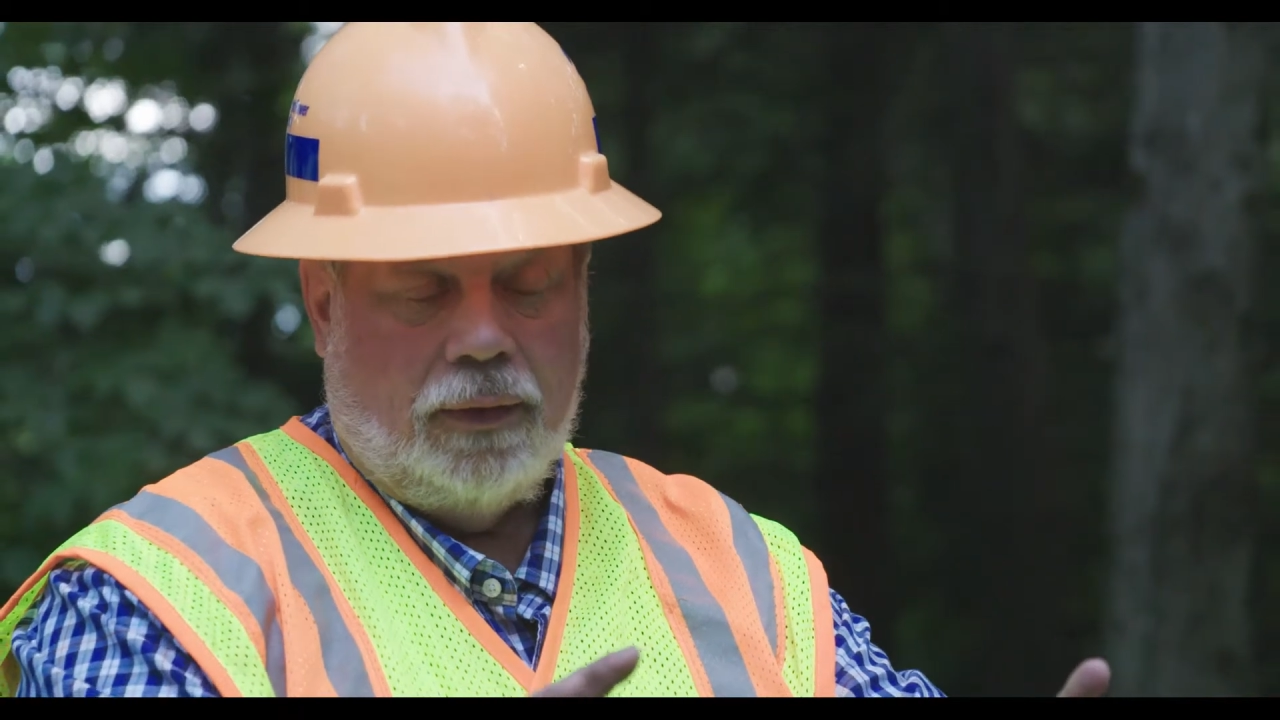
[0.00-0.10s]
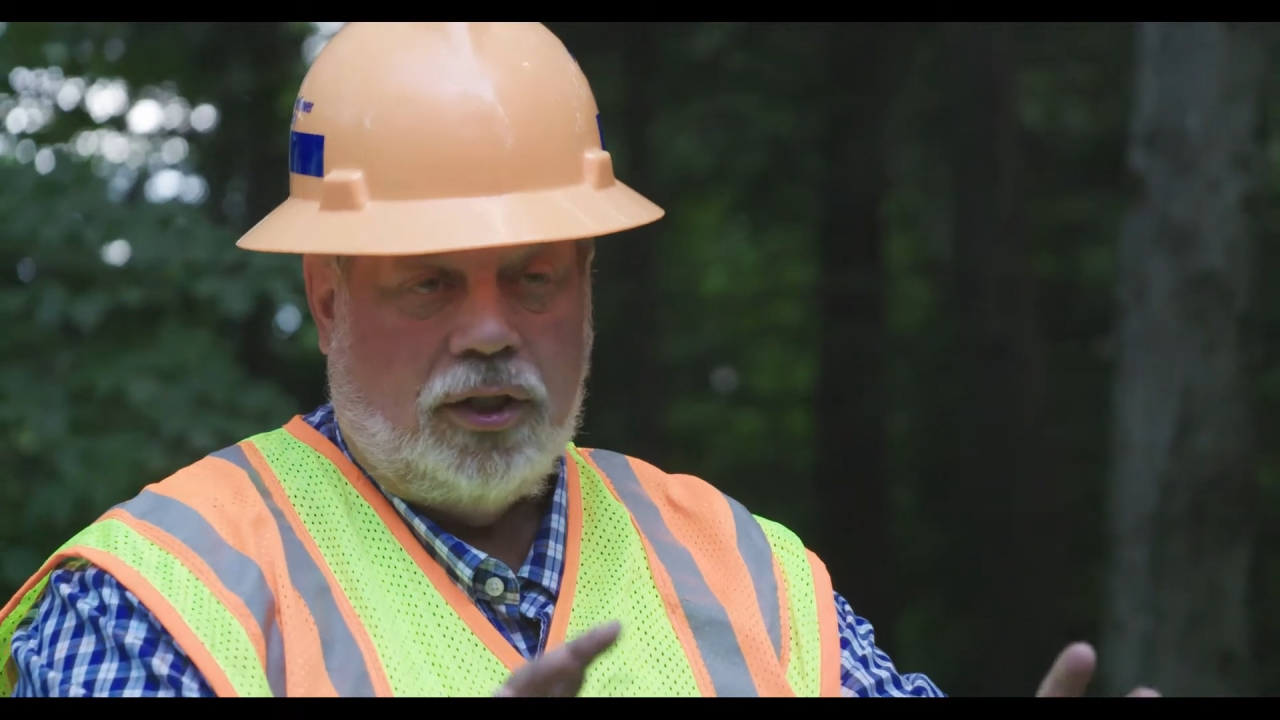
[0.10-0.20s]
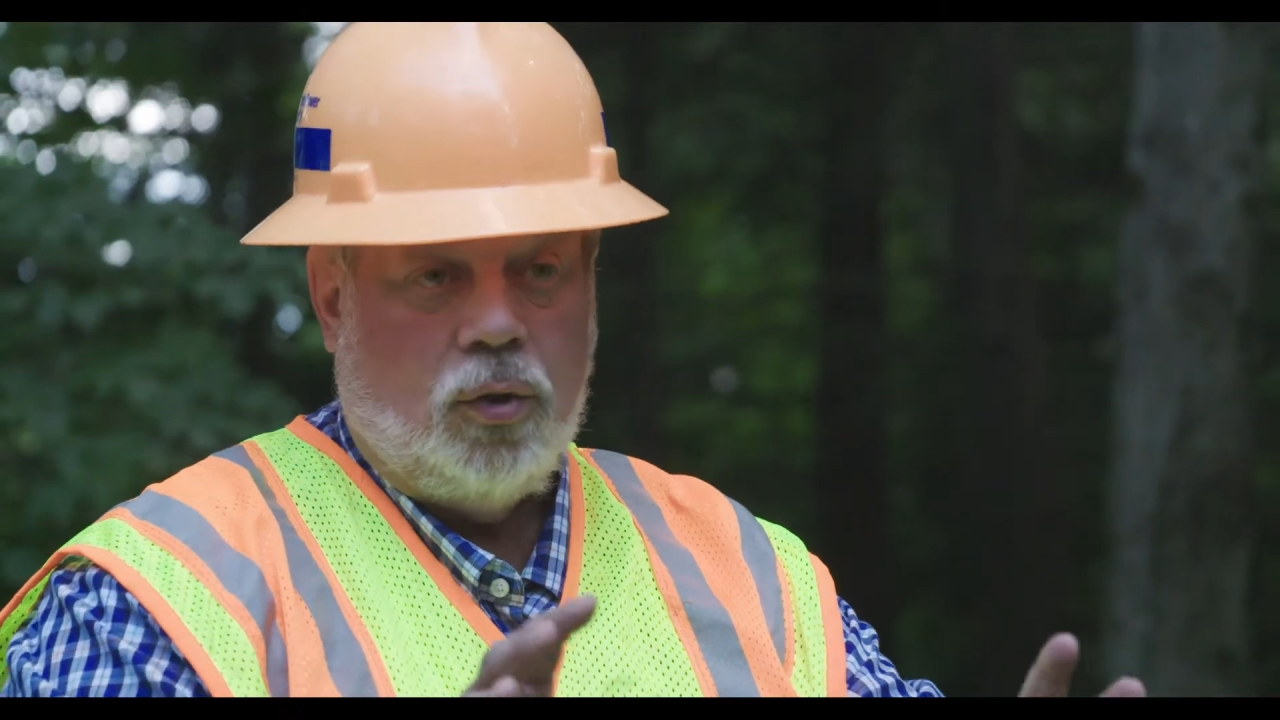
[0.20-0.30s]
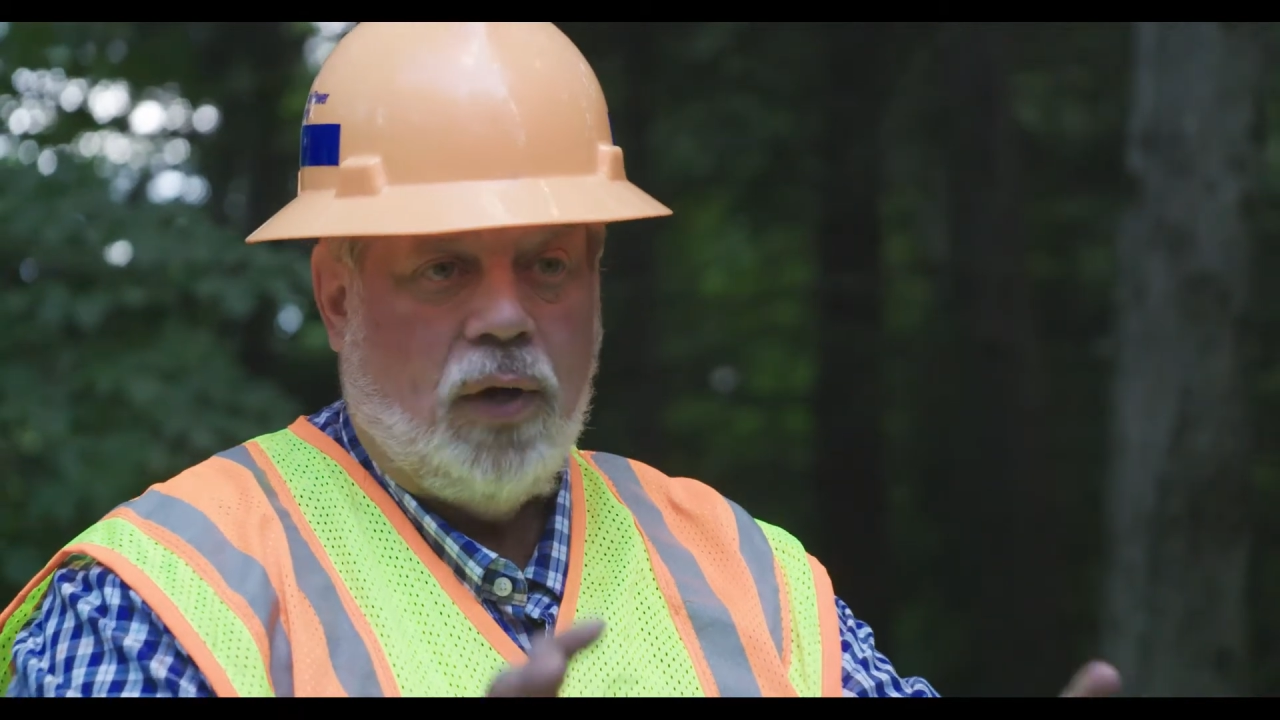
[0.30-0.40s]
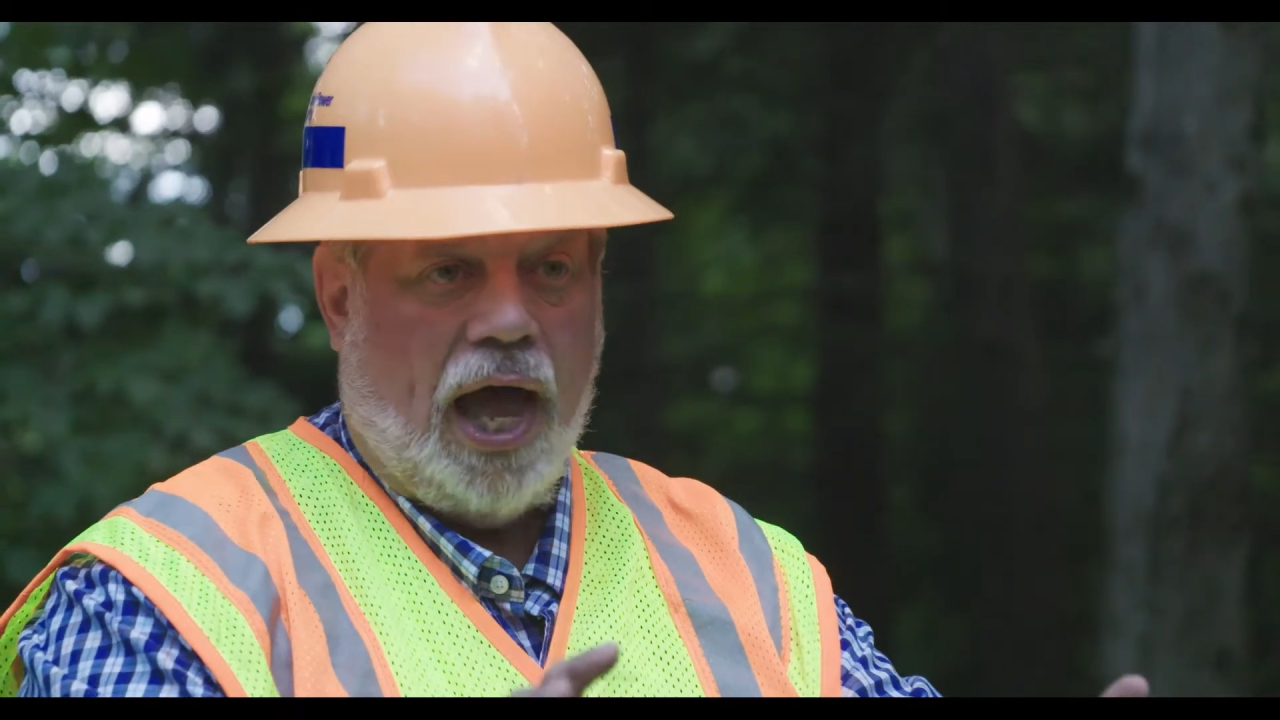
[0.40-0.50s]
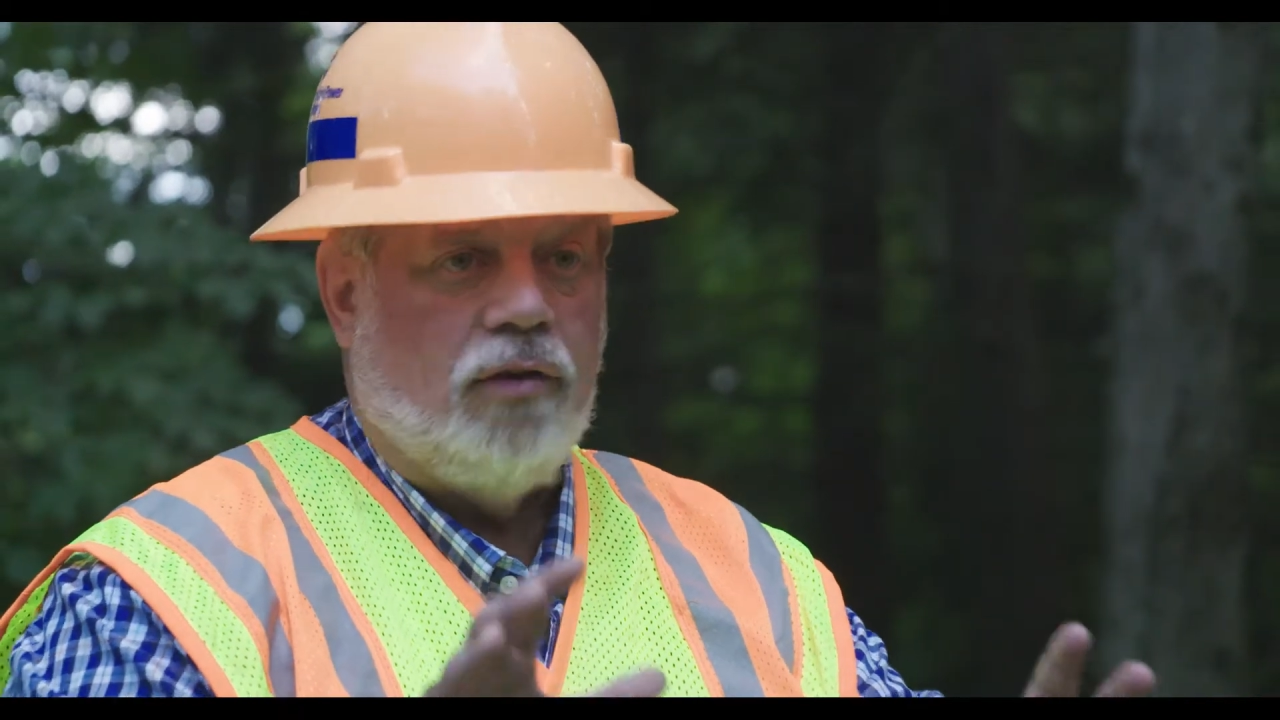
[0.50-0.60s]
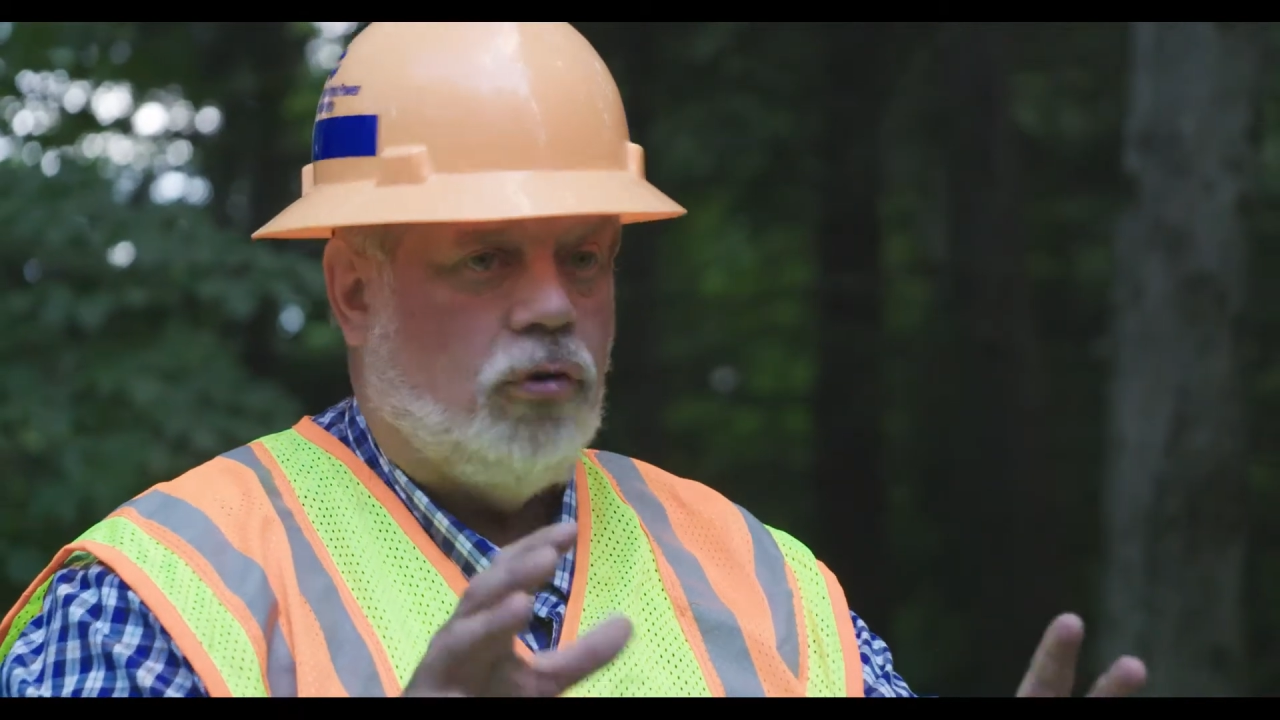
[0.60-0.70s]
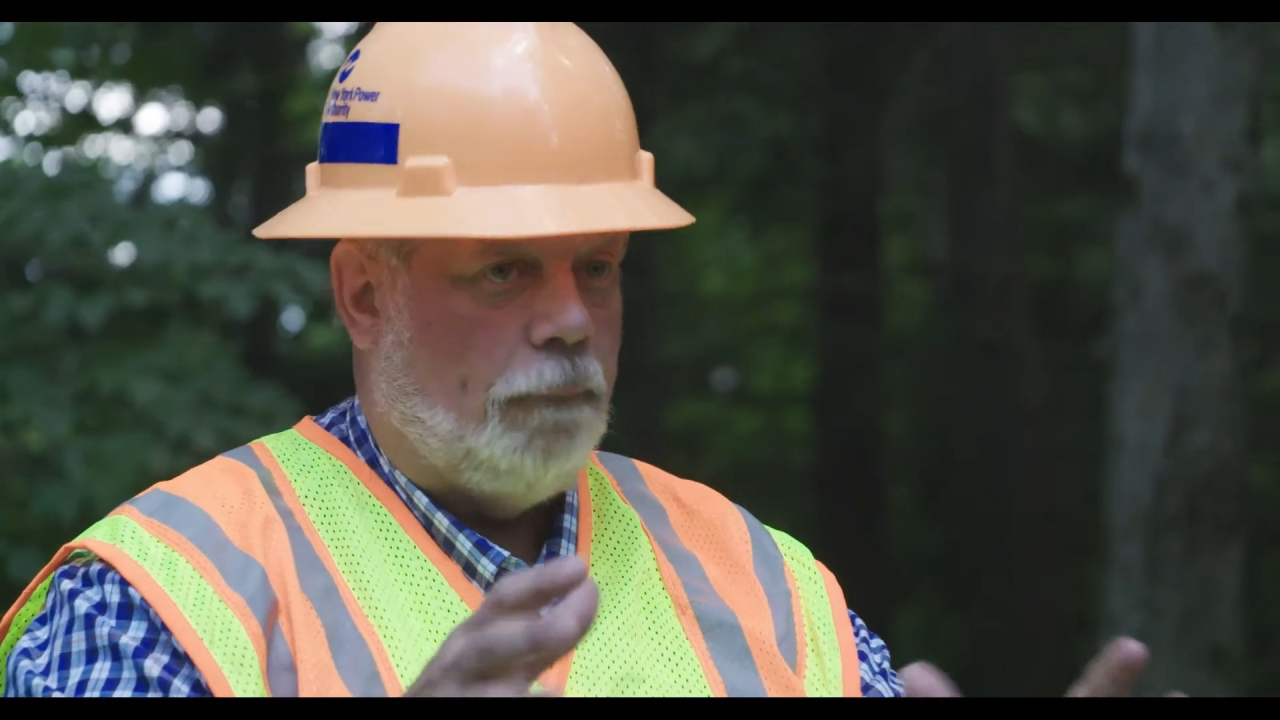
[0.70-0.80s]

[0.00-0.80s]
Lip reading: You guys